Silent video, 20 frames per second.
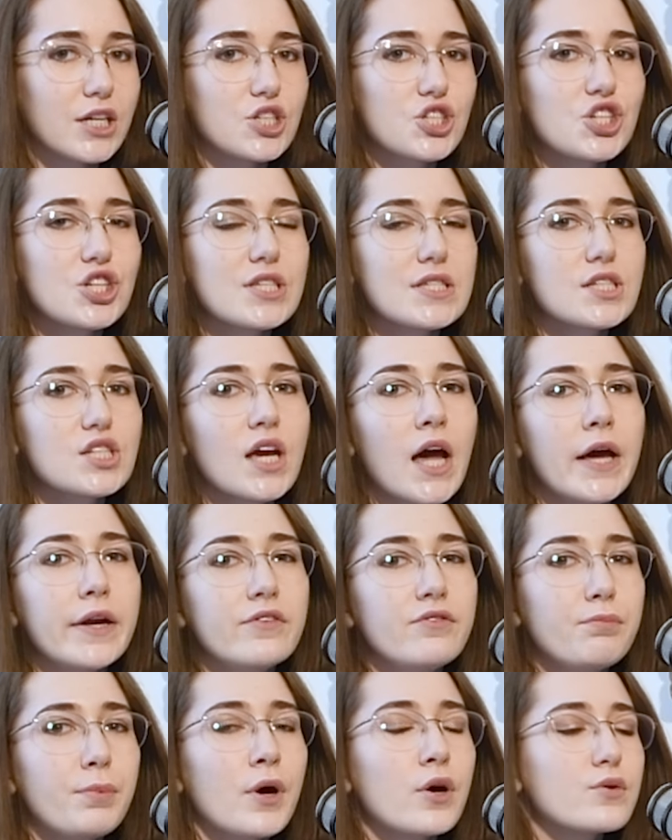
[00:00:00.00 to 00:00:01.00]
She's kind
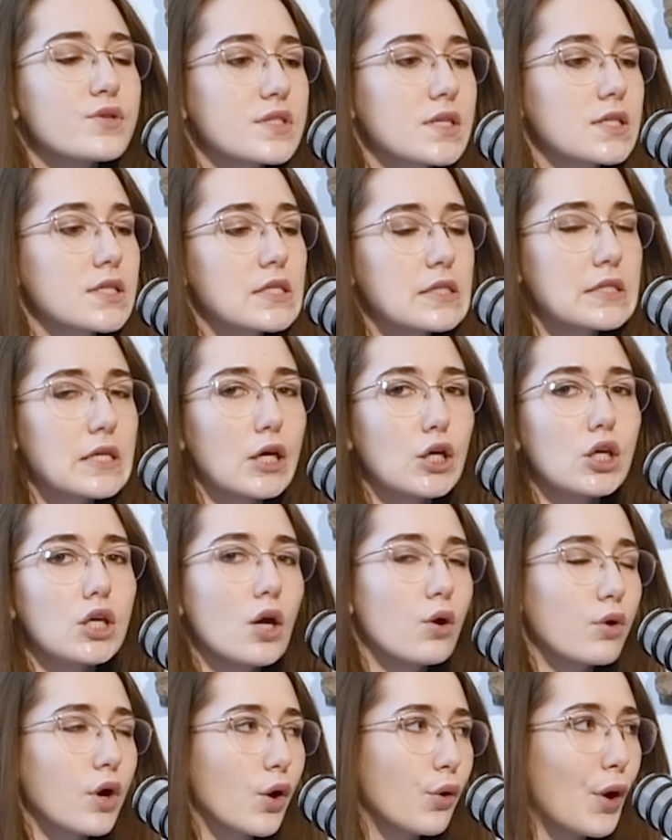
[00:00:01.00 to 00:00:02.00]
of posed as this like
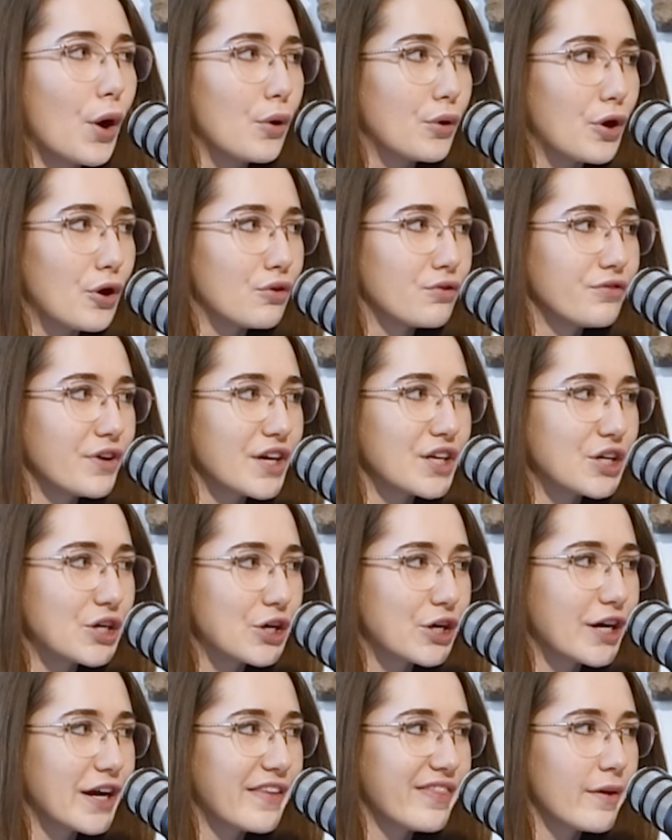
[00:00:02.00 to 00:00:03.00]
Yoko Ono
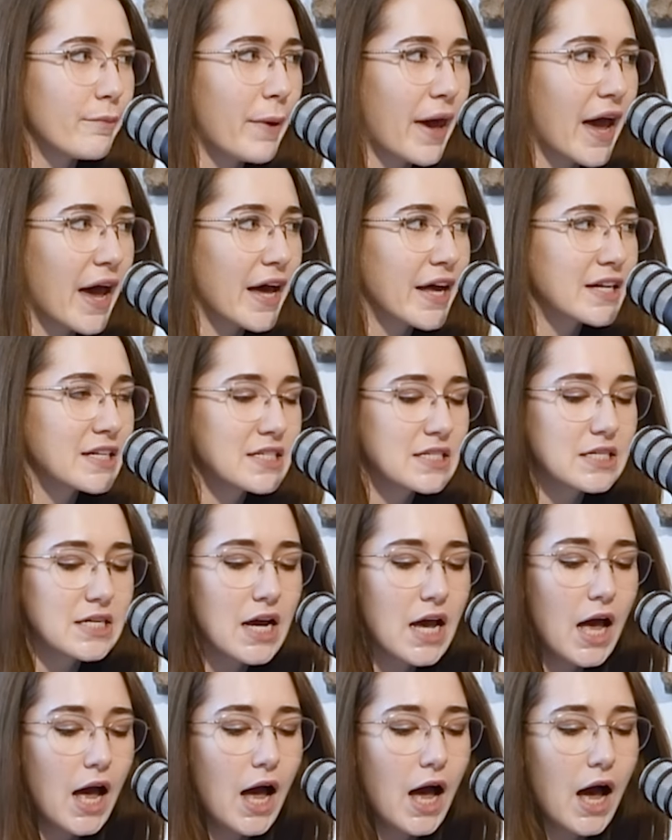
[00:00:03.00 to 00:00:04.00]
figure in the
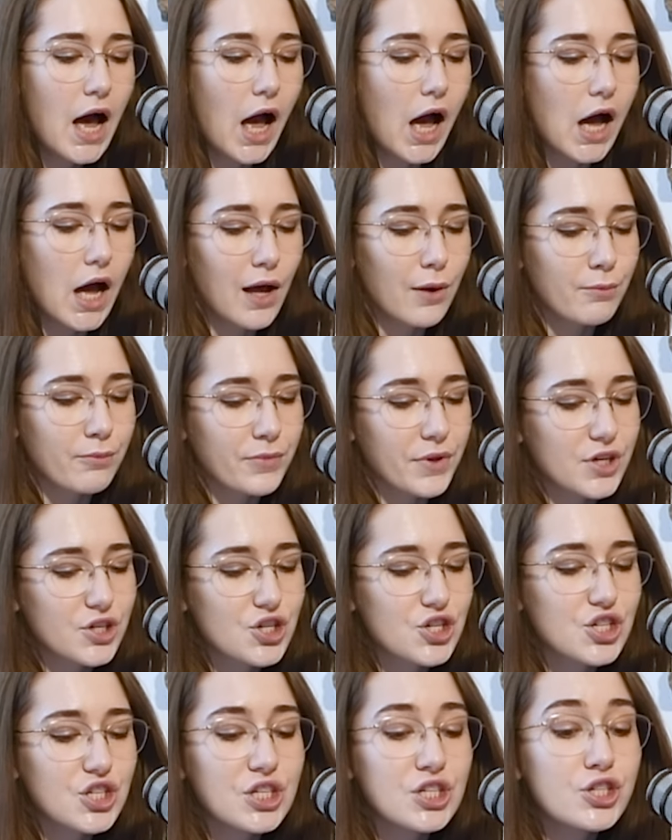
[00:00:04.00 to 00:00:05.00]
band.
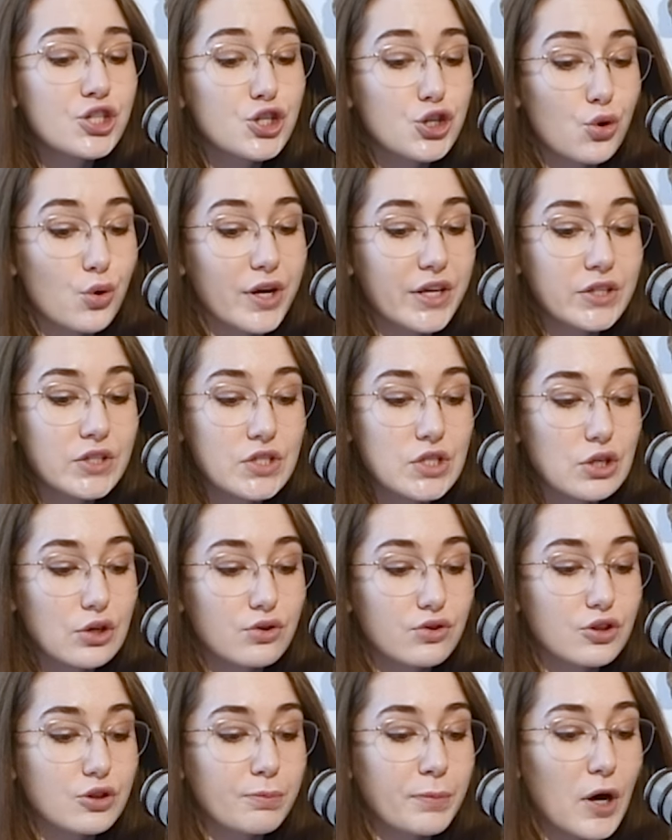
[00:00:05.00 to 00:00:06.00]
She joins the
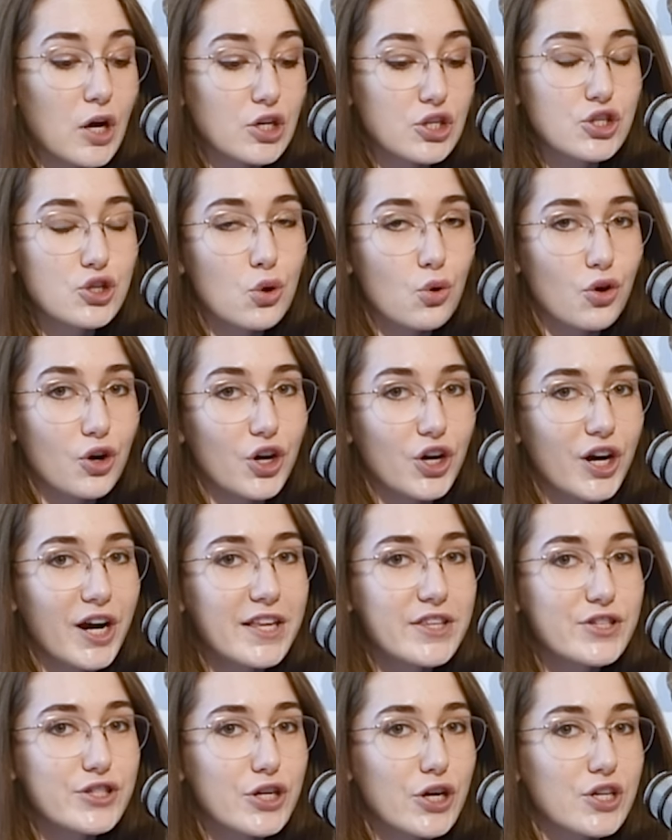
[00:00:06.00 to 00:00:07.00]
group on tour
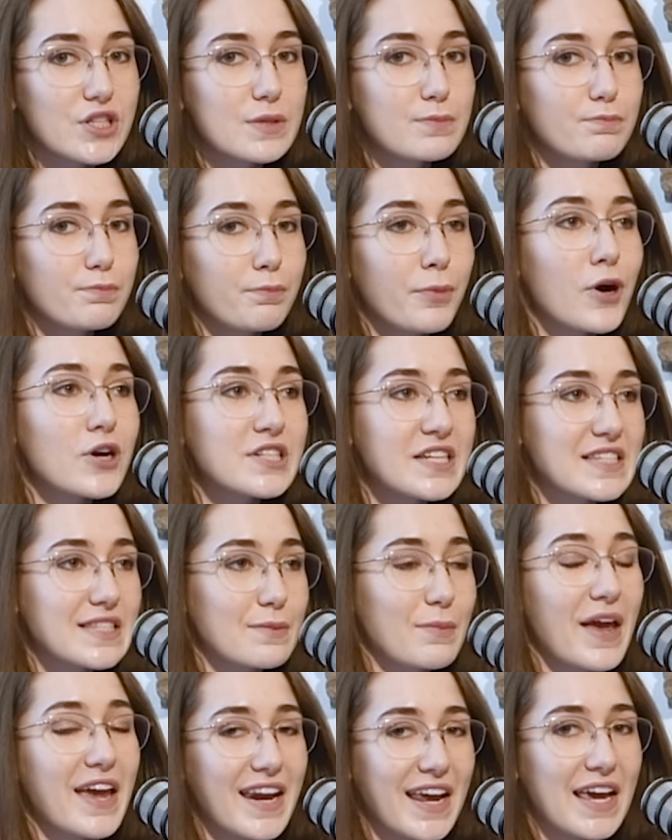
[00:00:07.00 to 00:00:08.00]
and starts
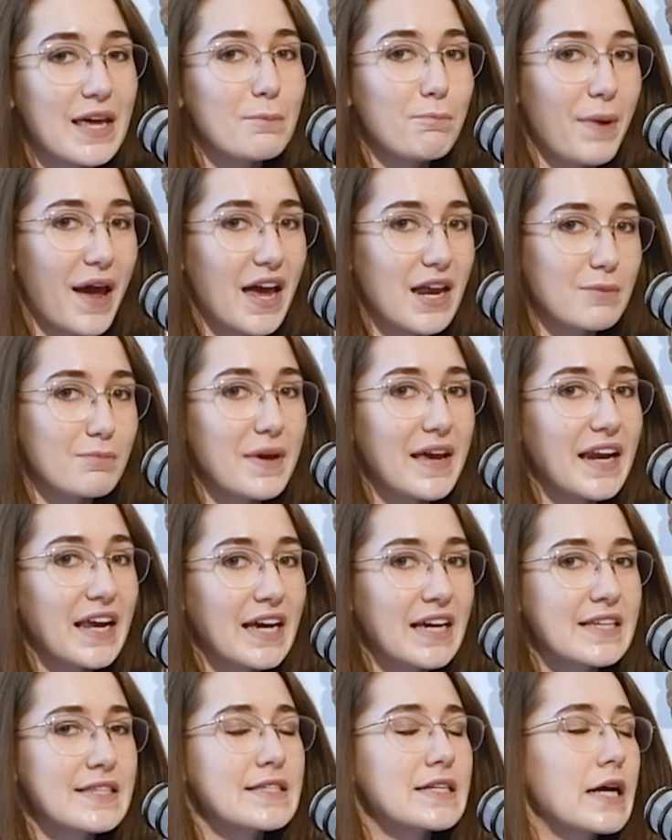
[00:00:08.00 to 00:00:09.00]
participating in band
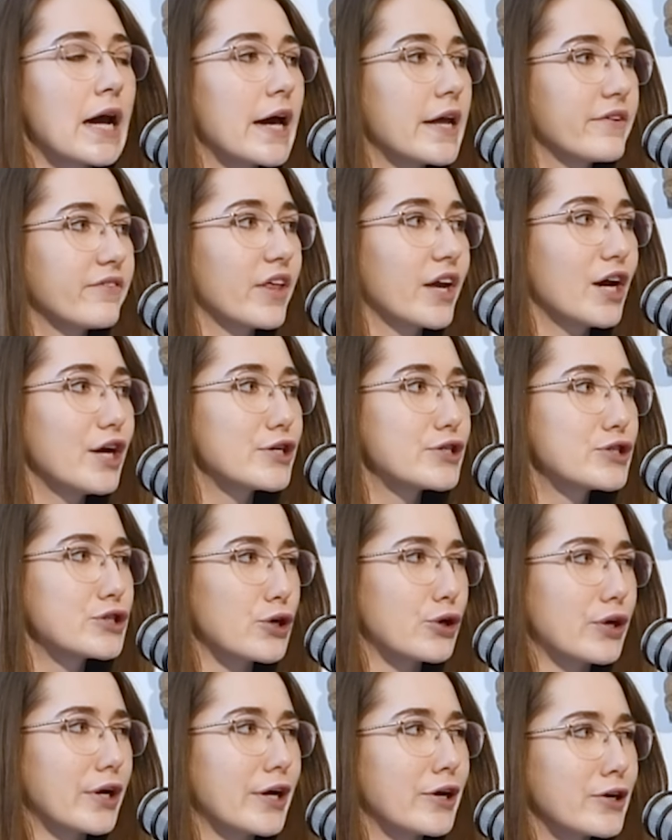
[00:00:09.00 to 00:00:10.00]
meetings and kind of like
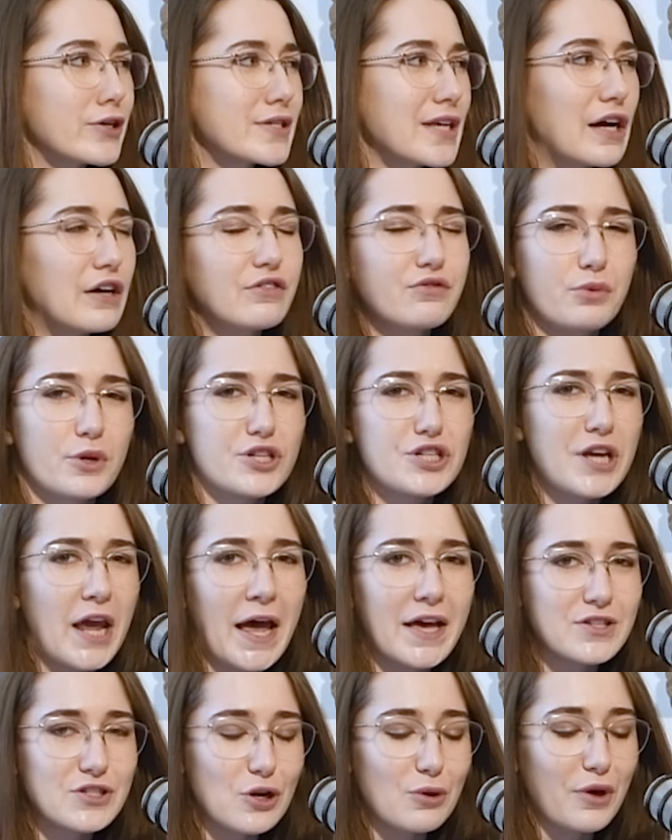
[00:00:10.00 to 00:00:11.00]
asserting herself where she
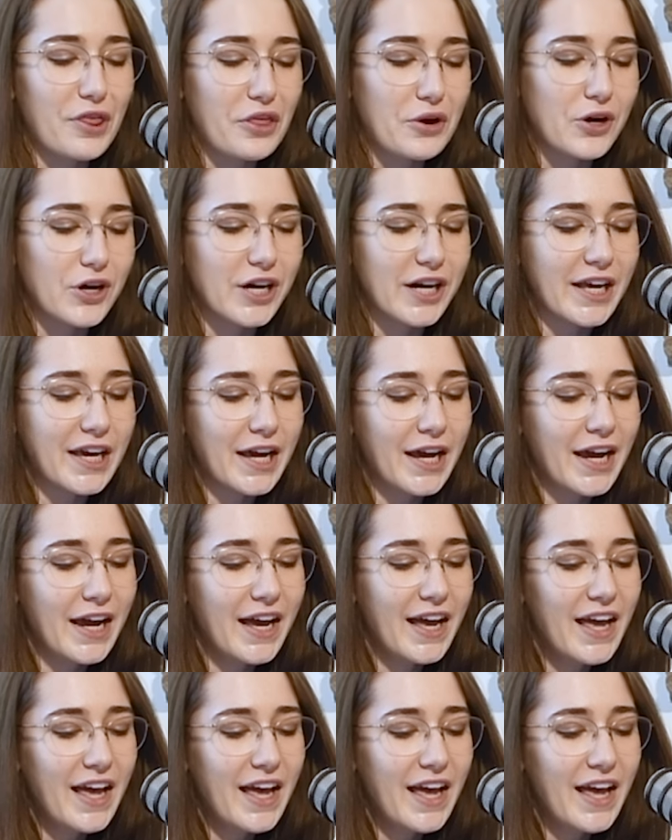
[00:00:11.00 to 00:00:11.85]
has no authority.